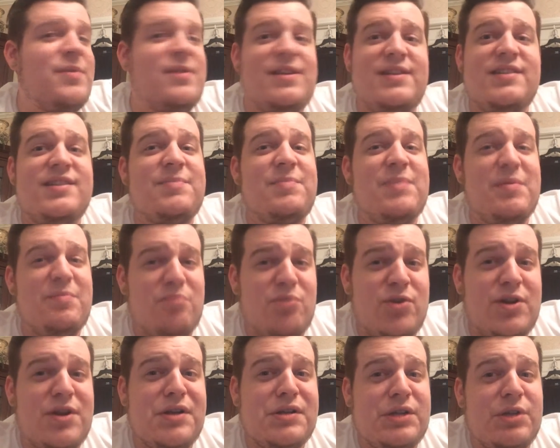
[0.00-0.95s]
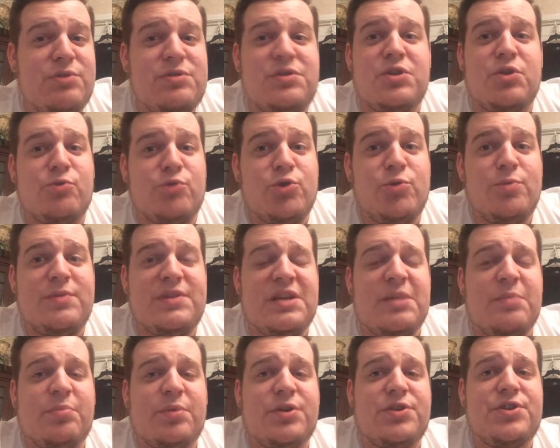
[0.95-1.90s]
It needs to be pretty close to room
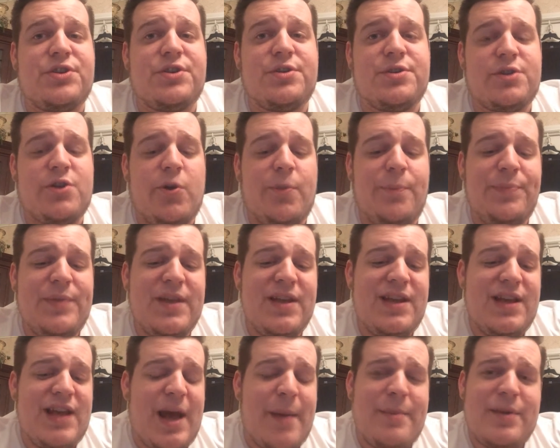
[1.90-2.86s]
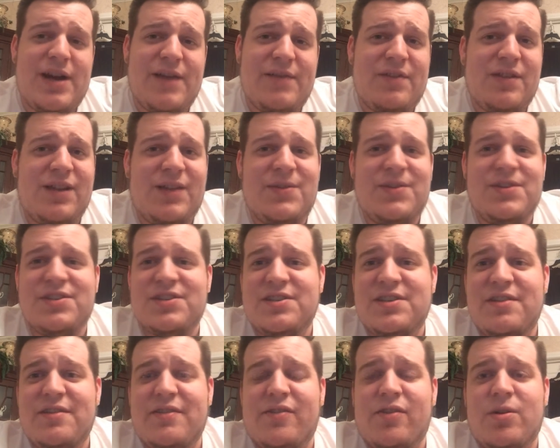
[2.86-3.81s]
temperature. So I'm going to have to let this
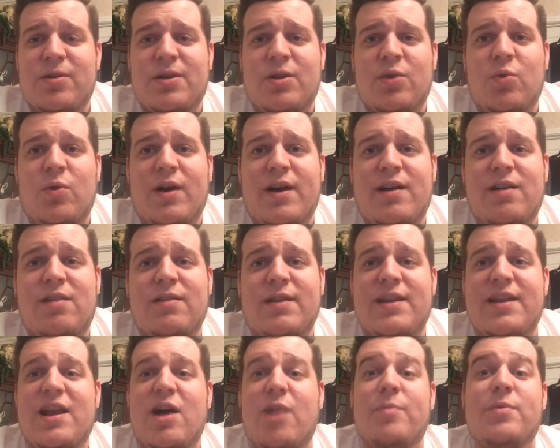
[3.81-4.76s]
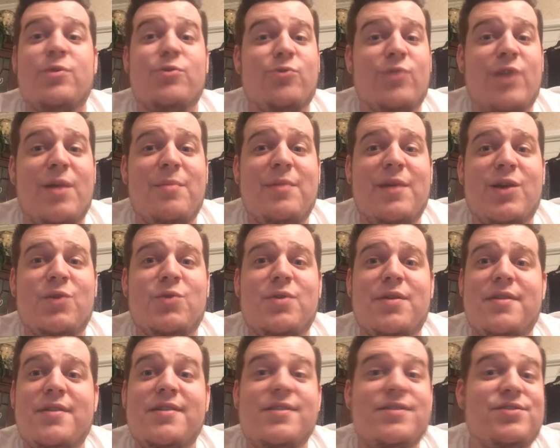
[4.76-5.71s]
sit for a little while, and I'll be right back
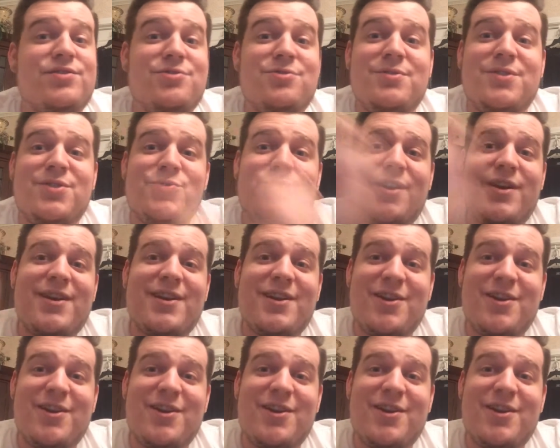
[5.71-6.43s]
with you as soon as it's ready to